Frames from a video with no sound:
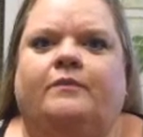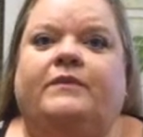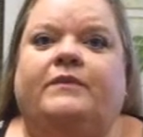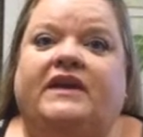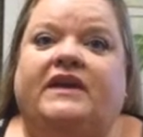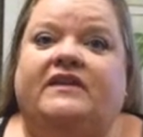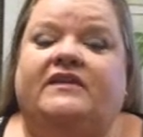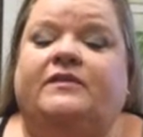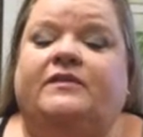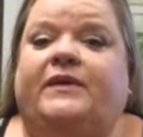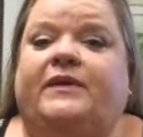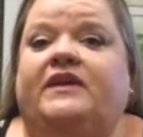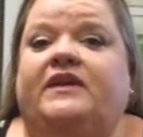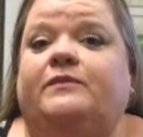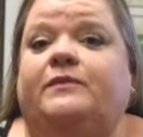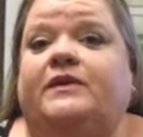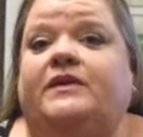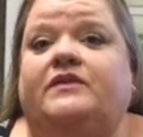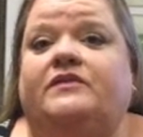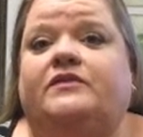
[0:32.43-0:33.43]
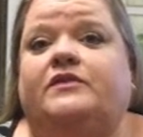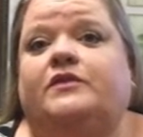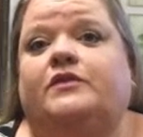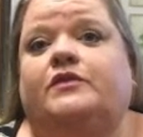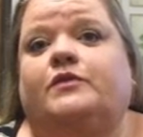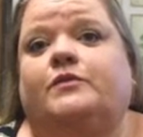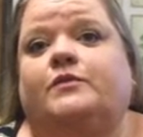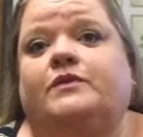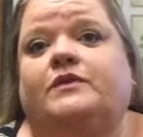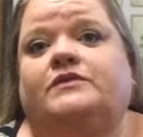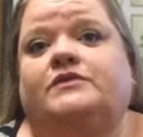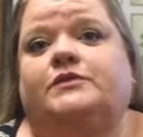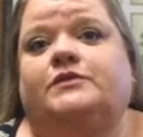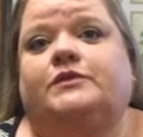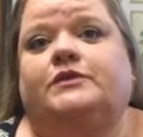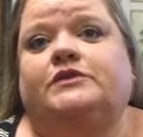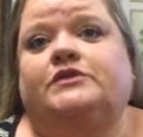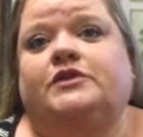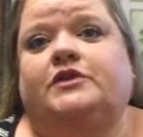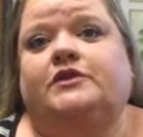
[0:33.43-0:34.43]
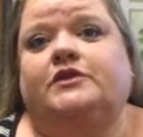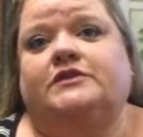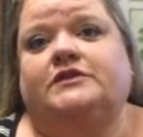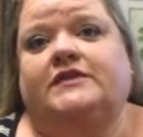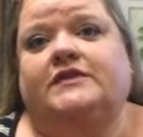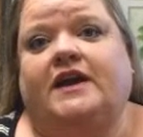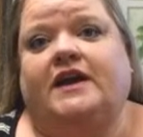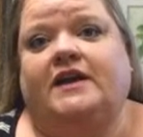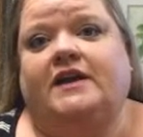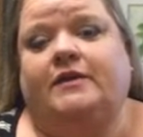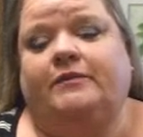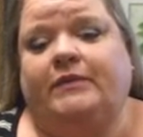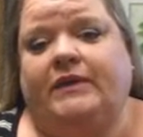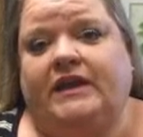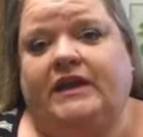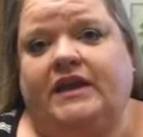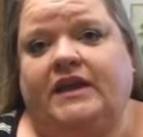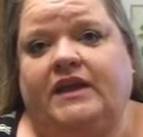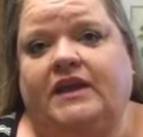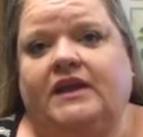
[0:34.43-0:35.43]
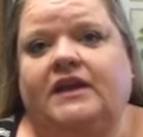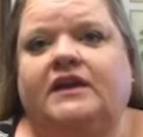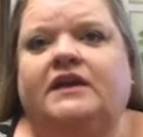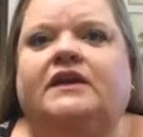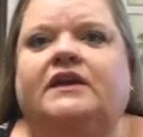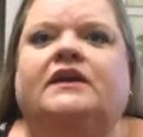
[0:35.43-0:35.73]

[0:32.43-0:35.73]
biggest piece because they're the ones who are in charge of the IEP.